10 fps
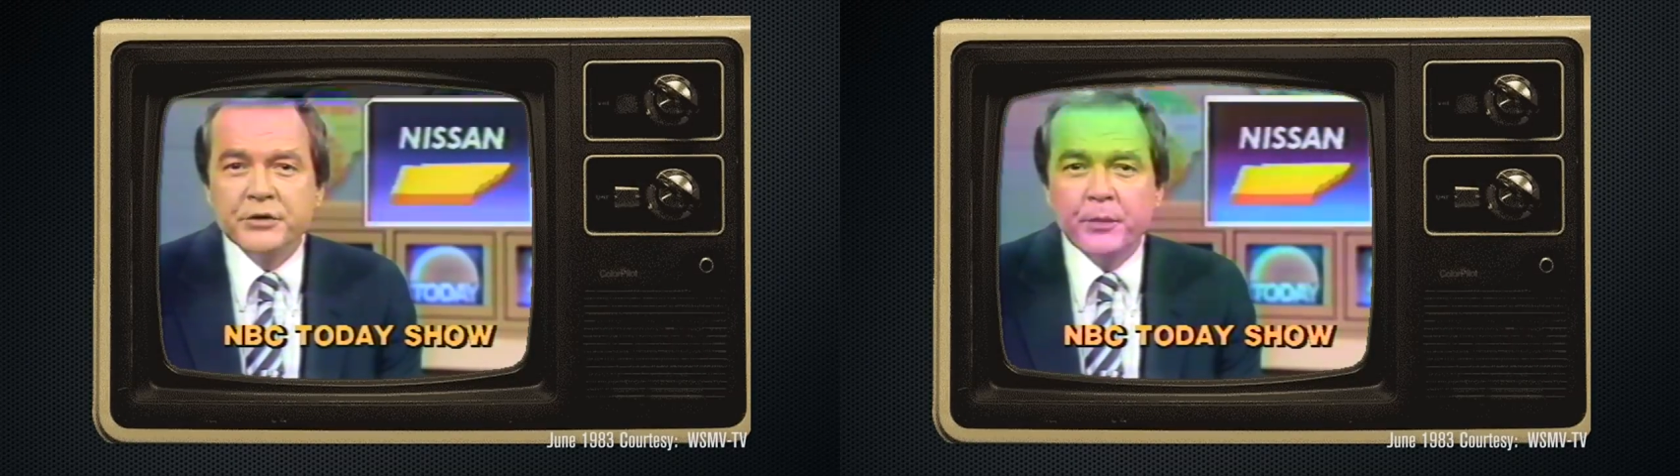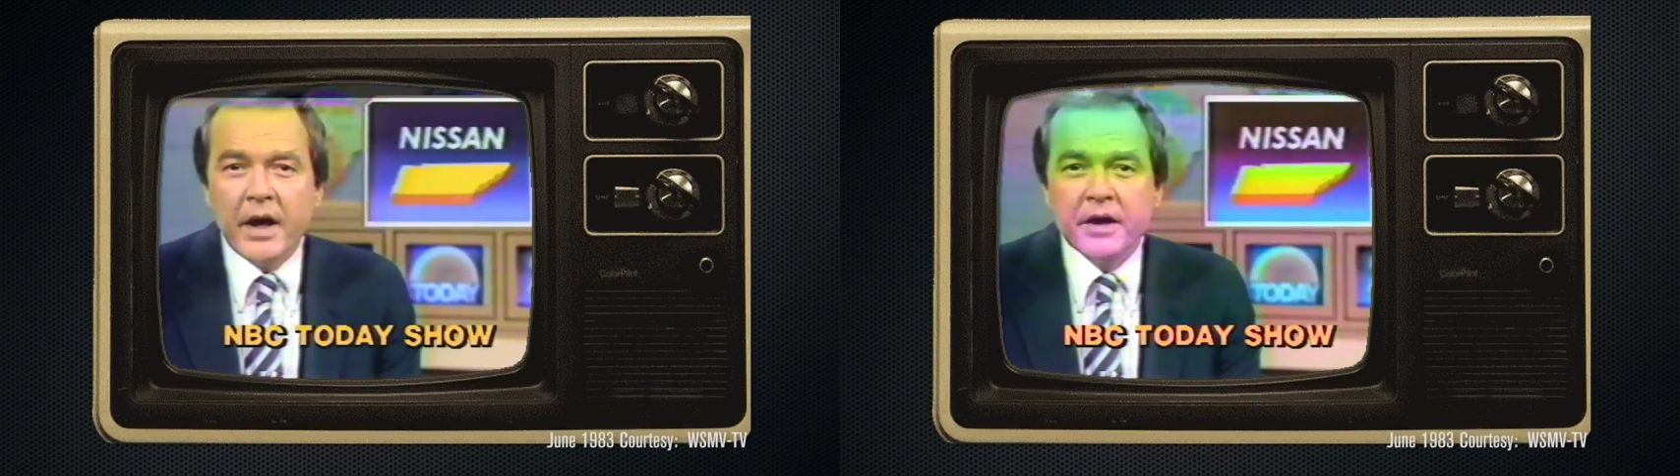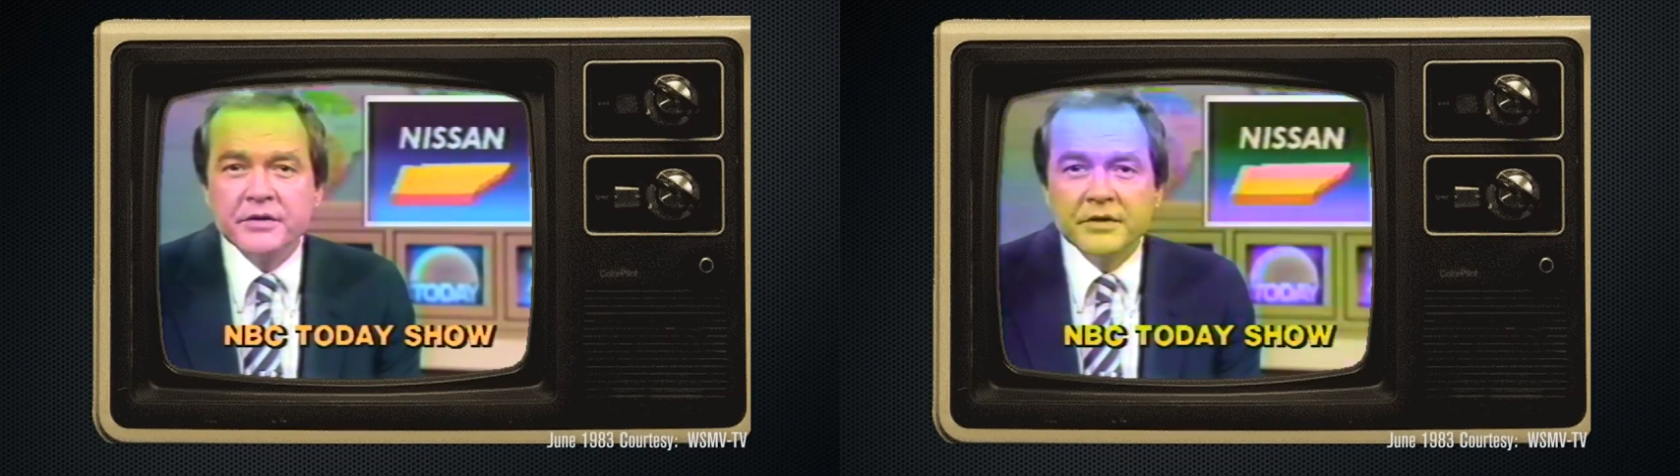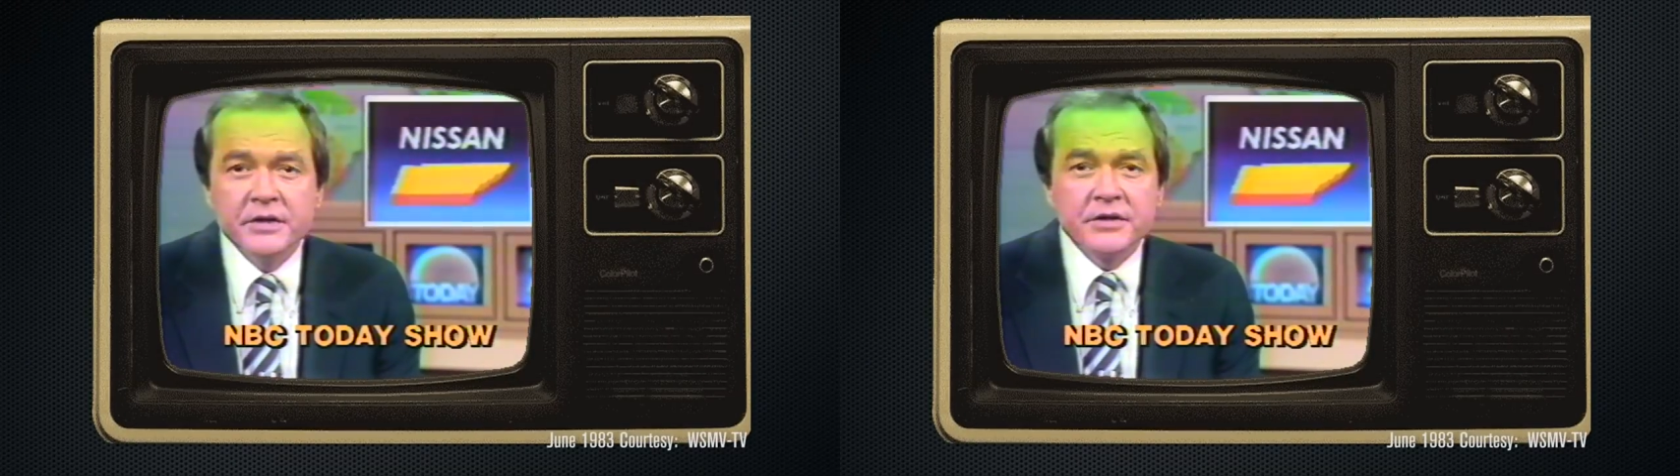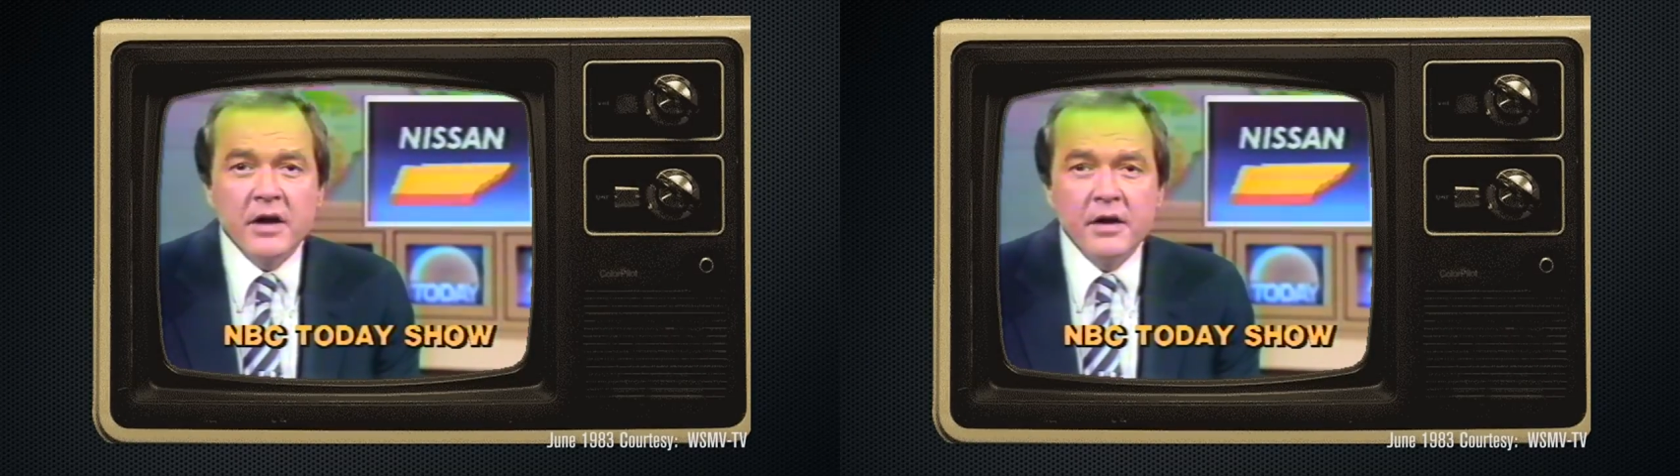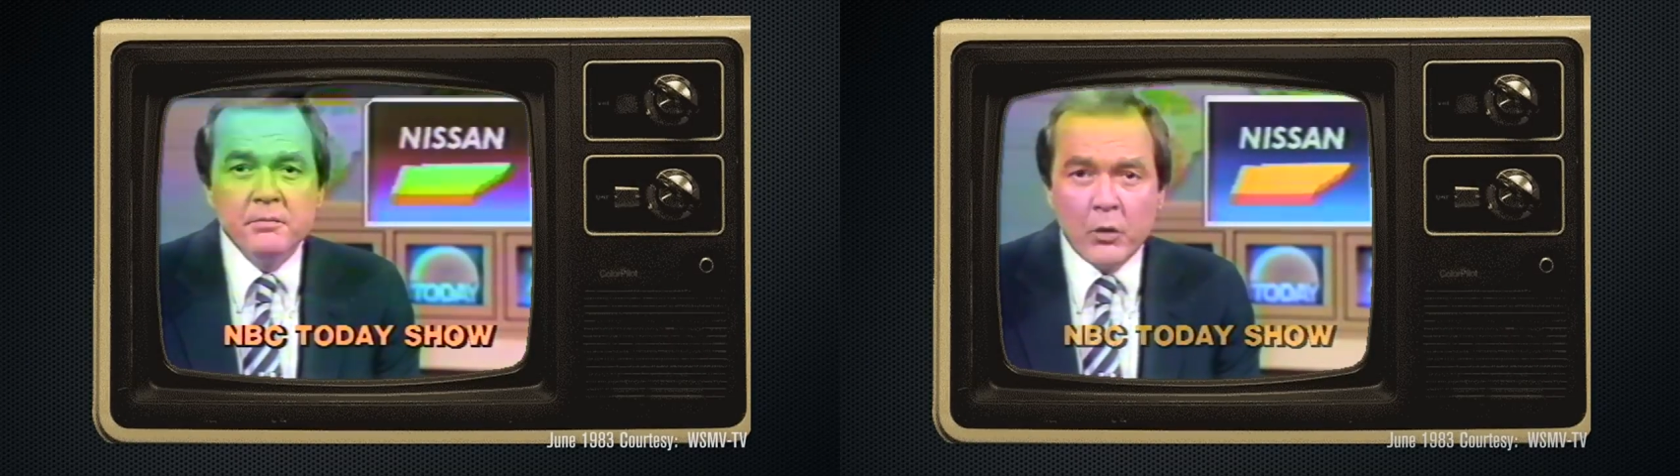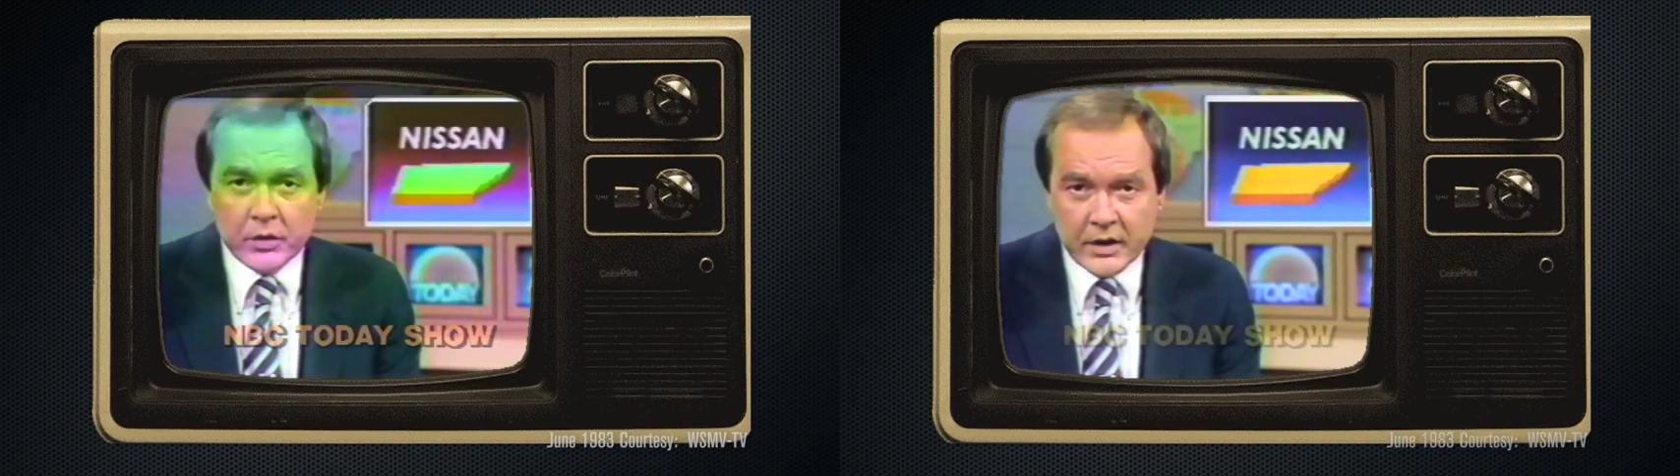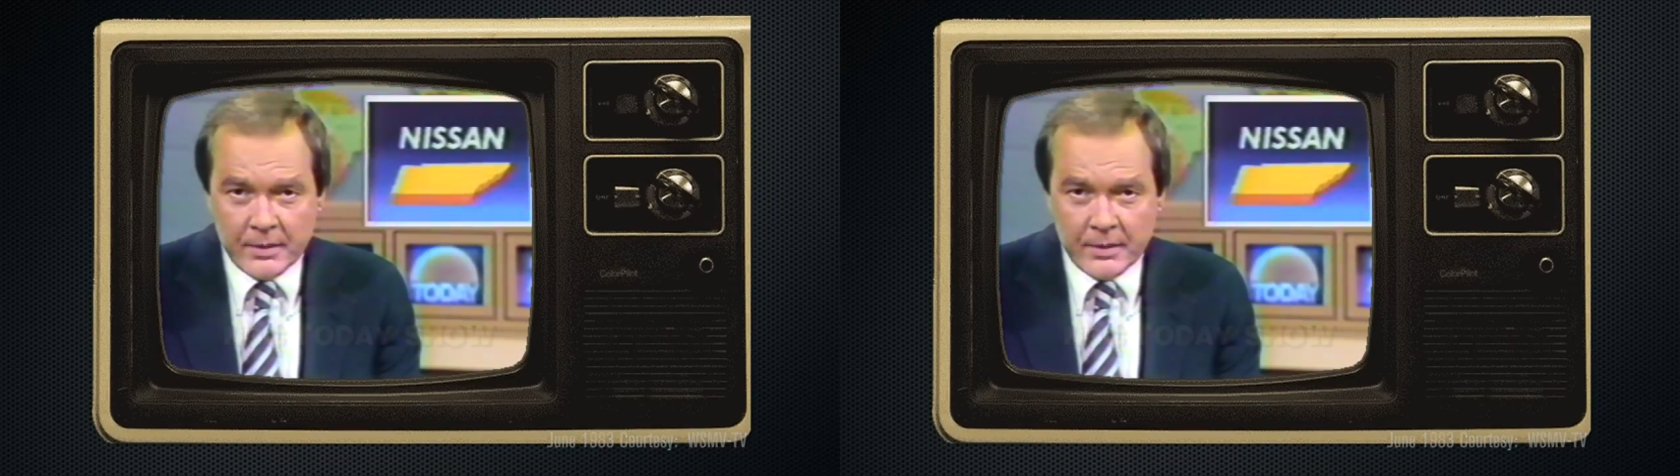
Japan's Nissan Motor